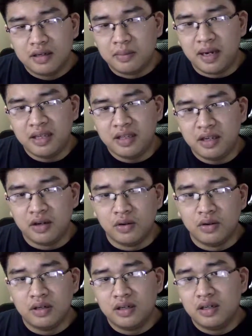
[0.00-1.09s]
Mind
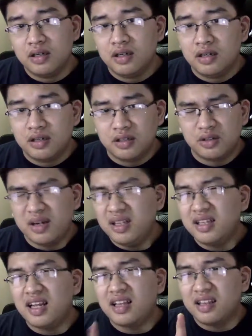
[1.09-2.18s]
you, try
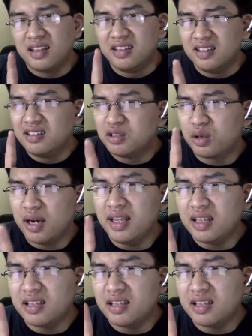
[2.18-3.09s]
not